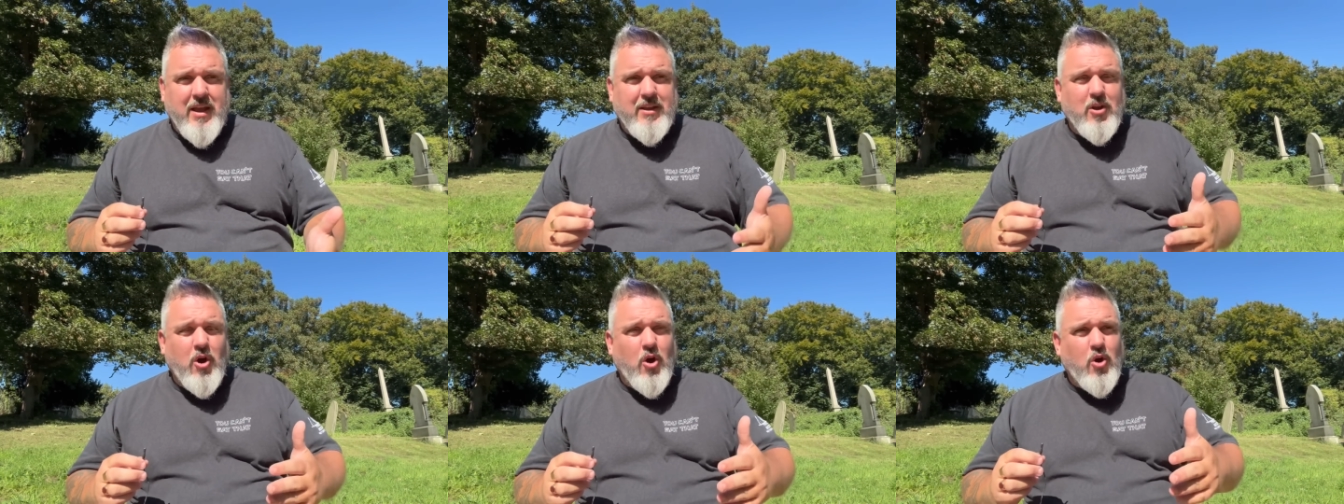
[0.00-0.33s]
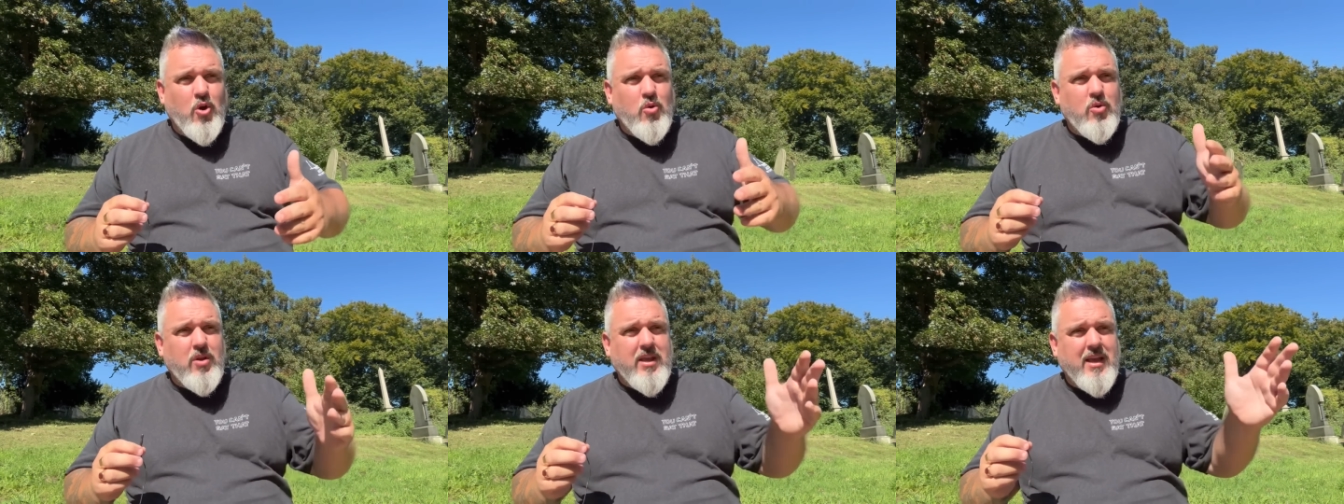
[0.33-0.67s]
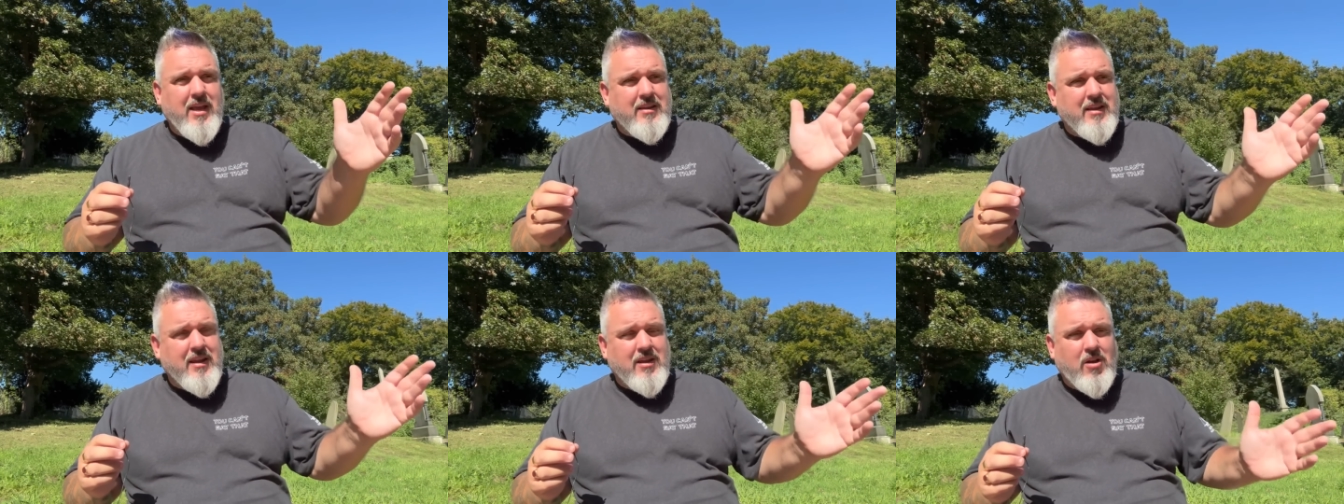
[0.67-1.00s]
Not only
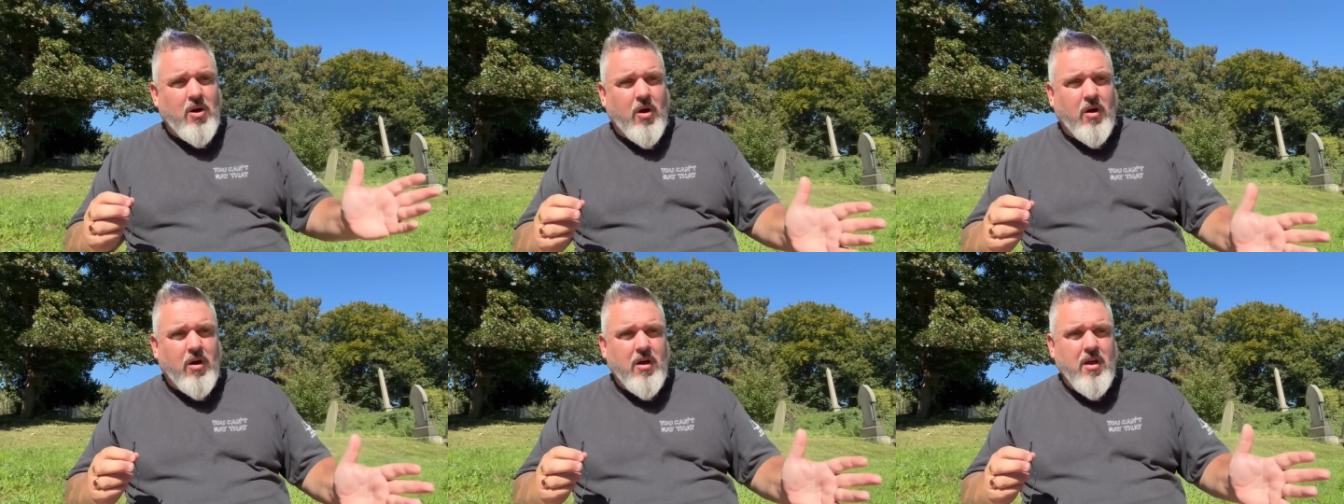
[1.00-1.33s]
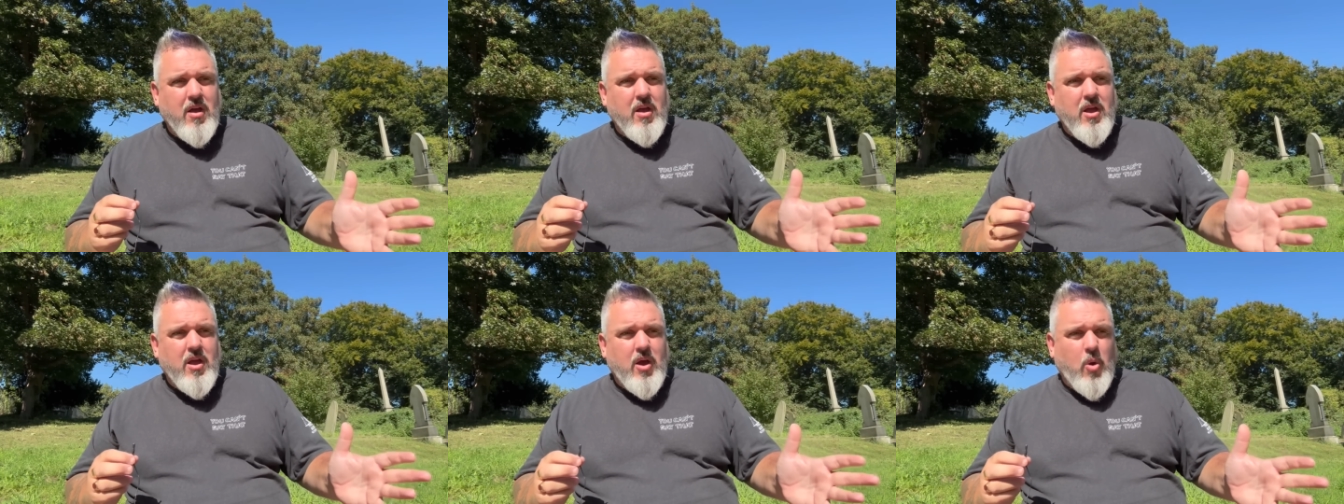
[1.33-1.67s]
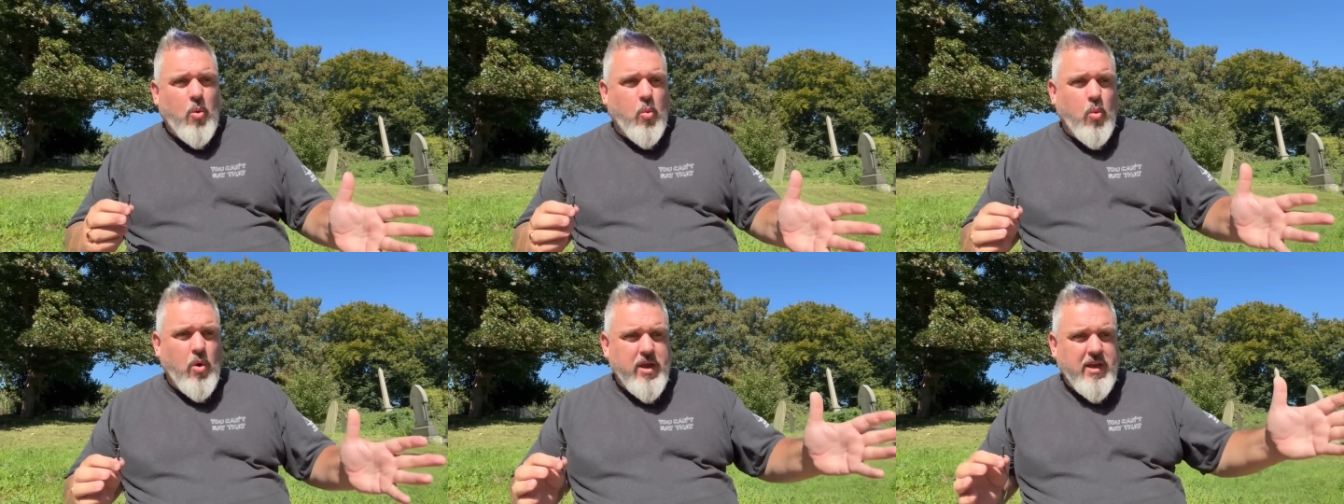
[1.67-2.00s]
had it got a
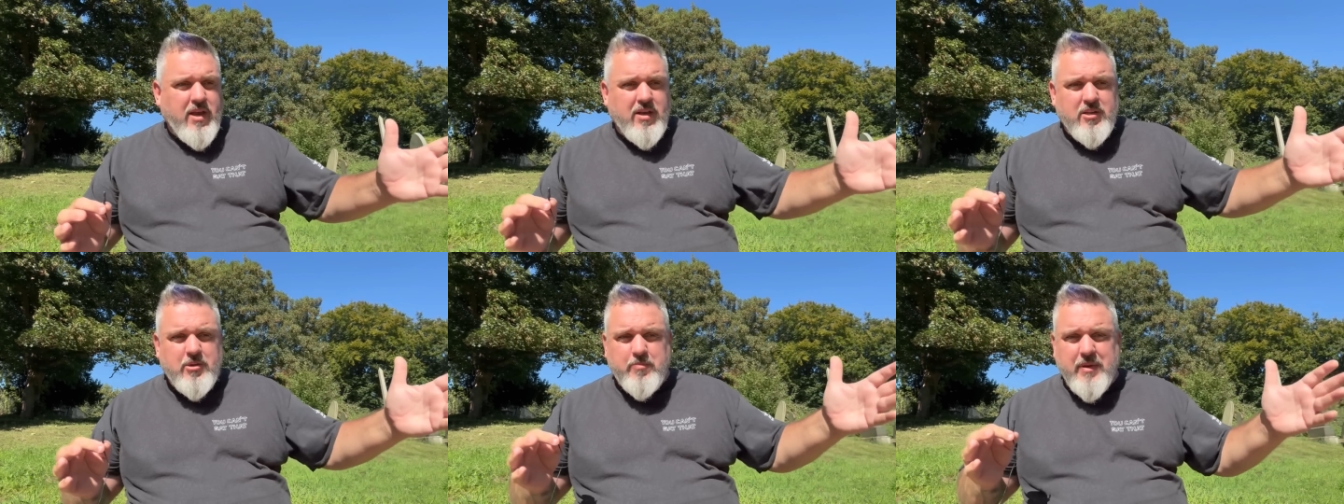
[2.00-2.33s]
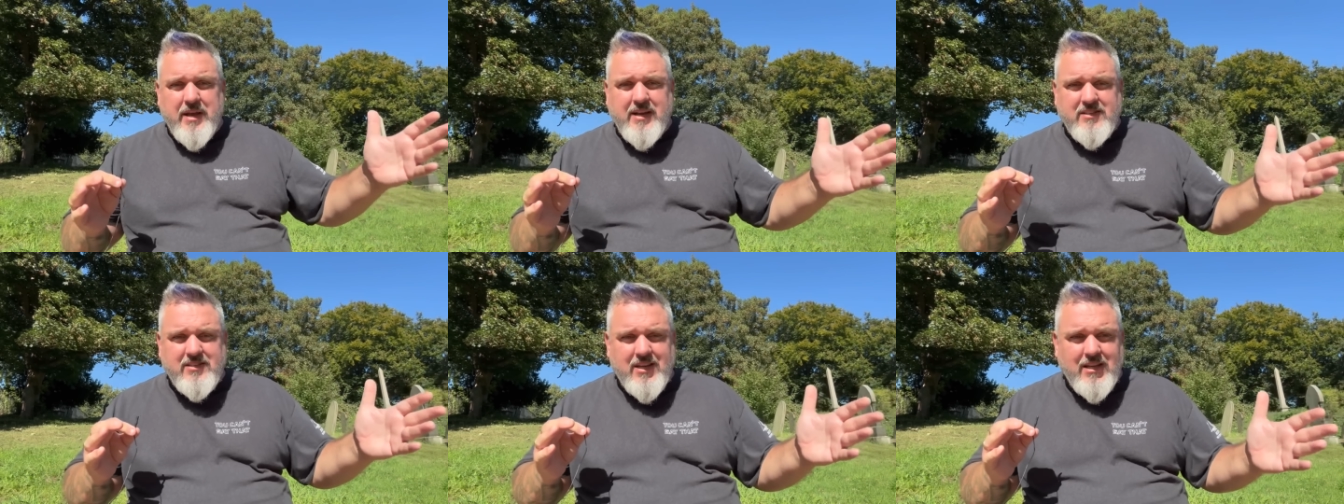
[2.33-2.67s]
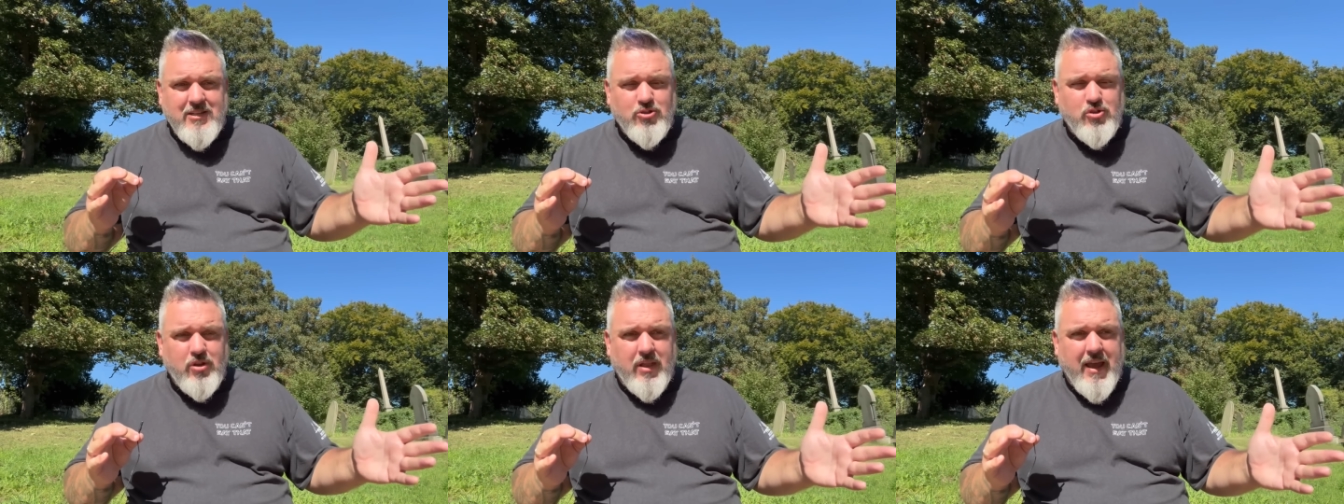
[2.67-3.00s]
weird big
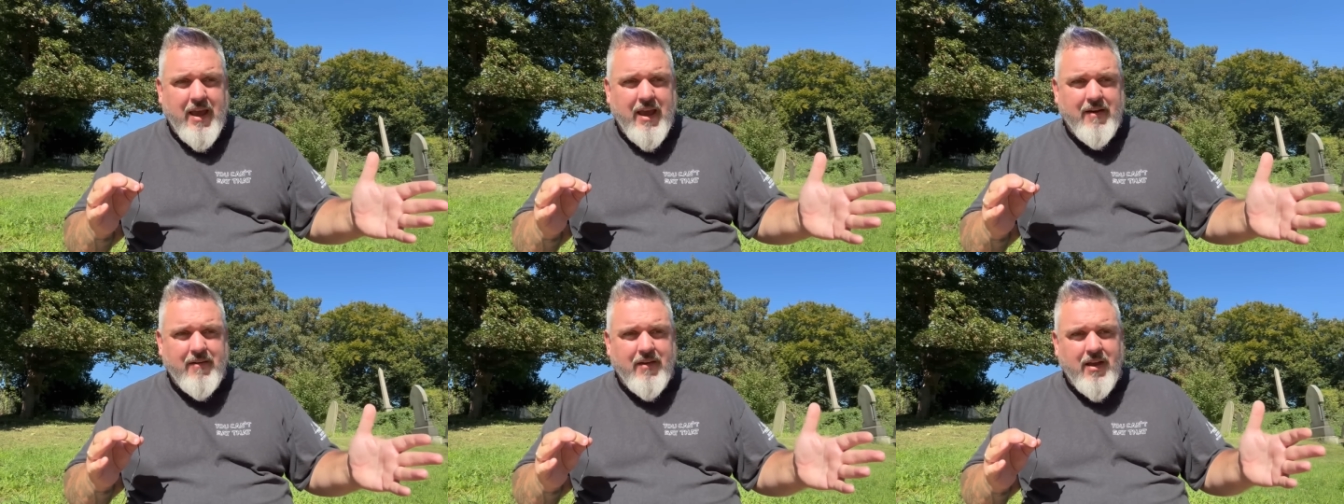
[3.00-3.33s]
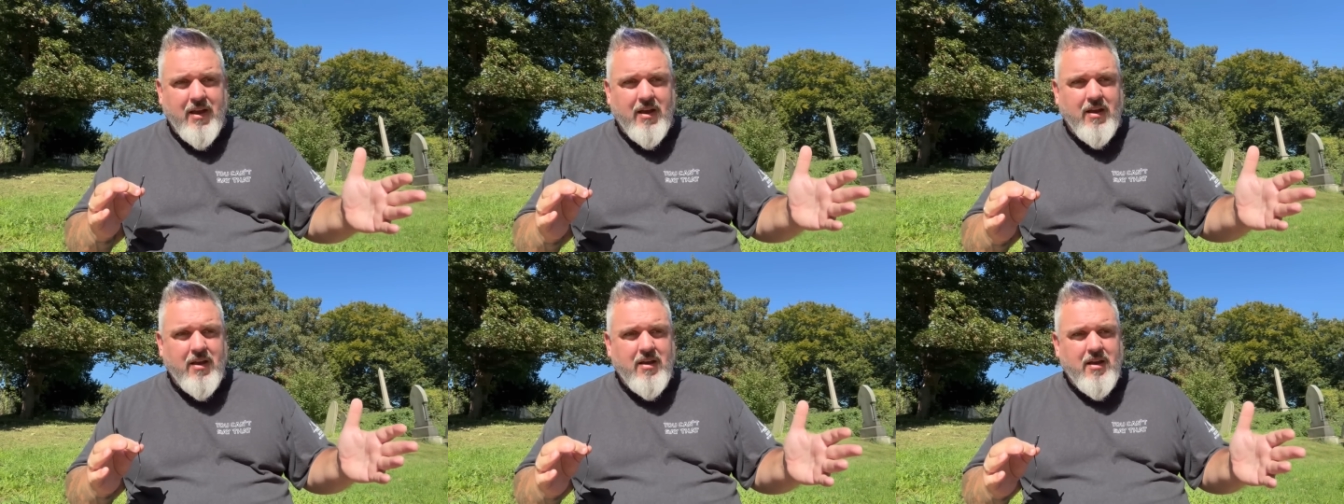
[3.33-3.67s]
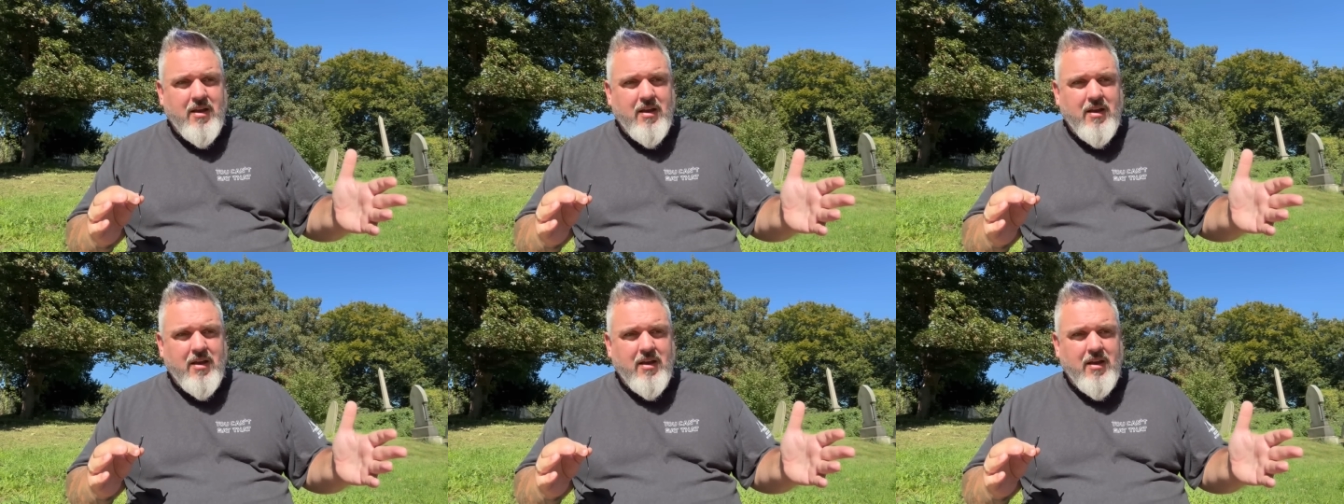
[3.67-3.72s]
central area,